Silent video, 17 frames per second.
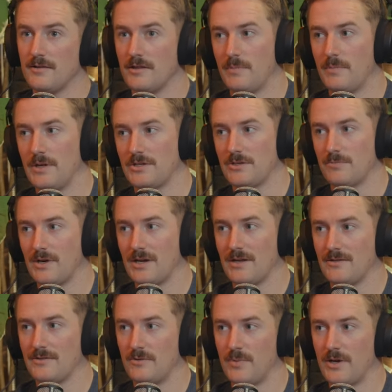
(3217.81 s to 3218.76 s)
the pitcher
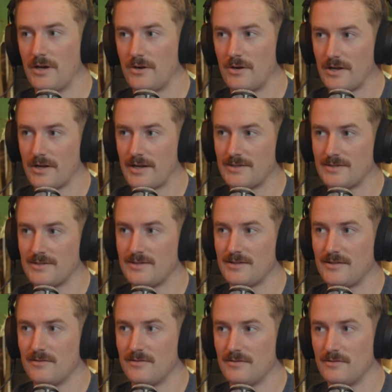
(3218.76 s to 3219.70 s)
might do better
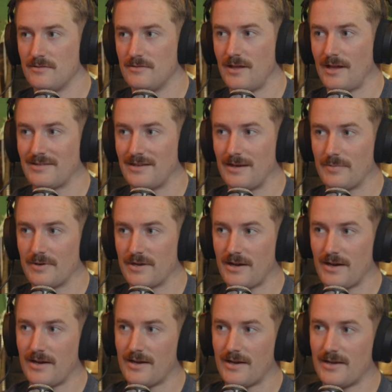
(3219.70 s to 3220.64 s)
against that type of
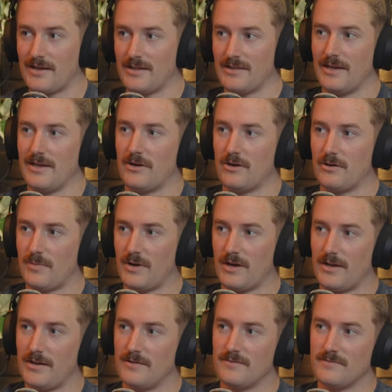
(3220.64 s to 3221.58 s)
guy and the hitter
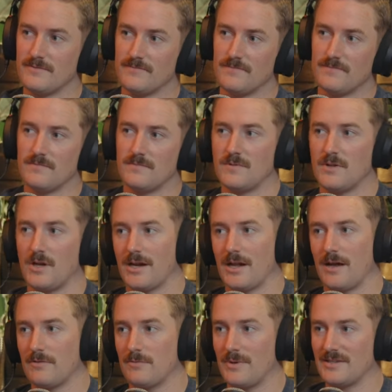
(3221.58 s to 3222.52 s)
might
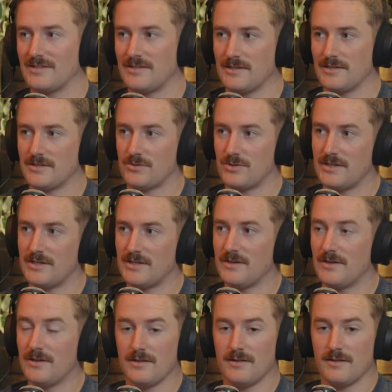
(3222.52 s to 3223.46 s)
not have the best
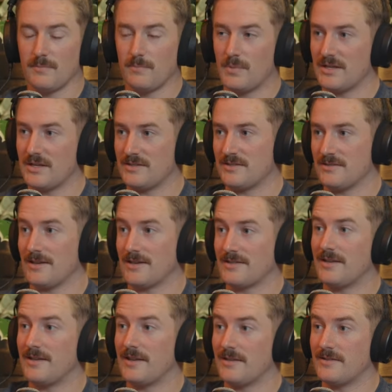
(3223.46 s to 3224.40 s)
history. Because,
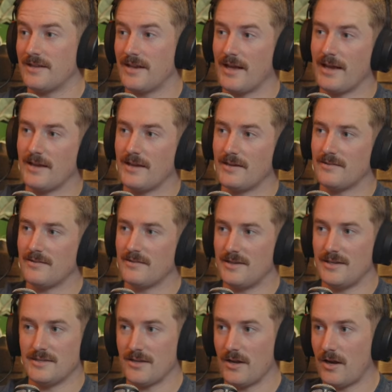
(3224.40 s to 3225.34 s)
like t- today,
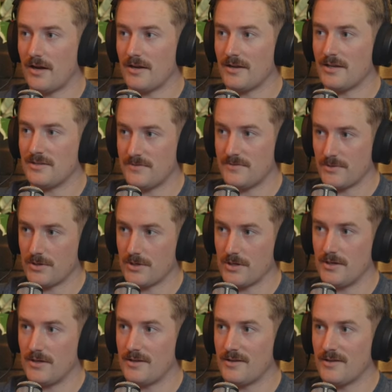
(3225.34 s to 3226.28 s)
he's hot, he's feeling
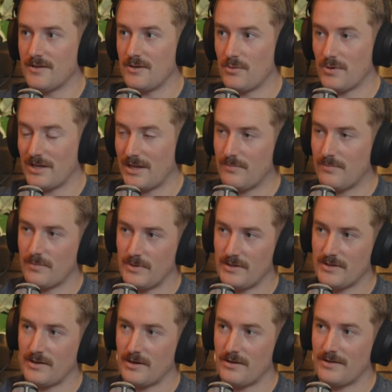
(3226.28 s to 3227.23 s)
good. You want to keep him
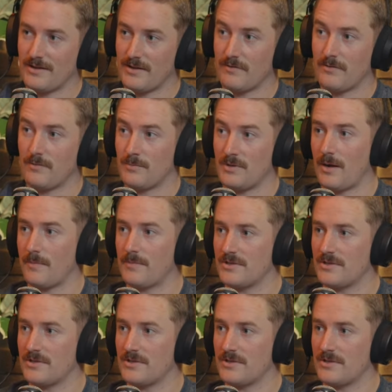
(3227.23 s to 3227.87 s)
in there and give him the